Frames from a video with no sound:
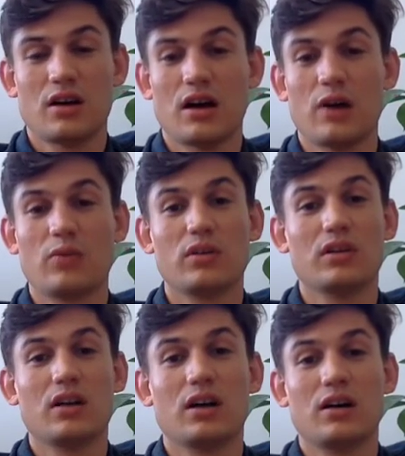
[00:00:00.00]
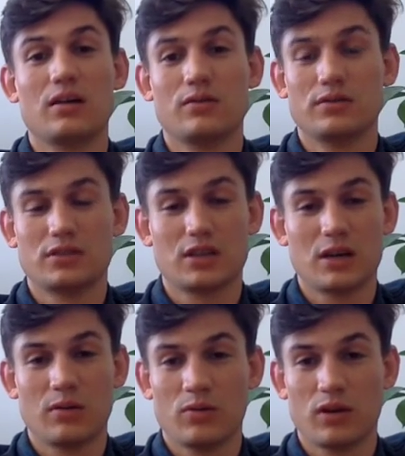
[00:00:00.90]
I would love to come
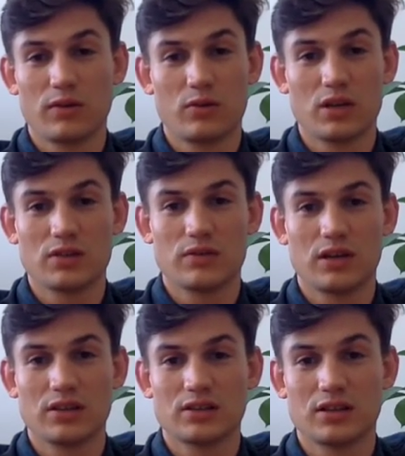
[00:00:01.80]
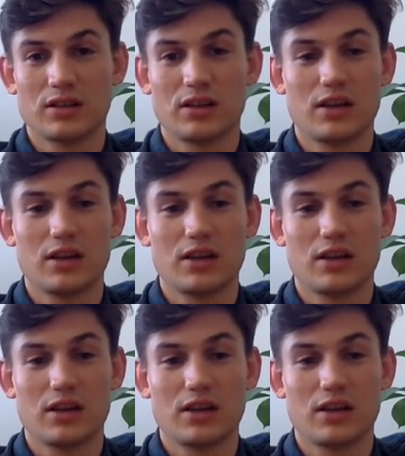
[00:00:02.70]
and work for Rush Faster,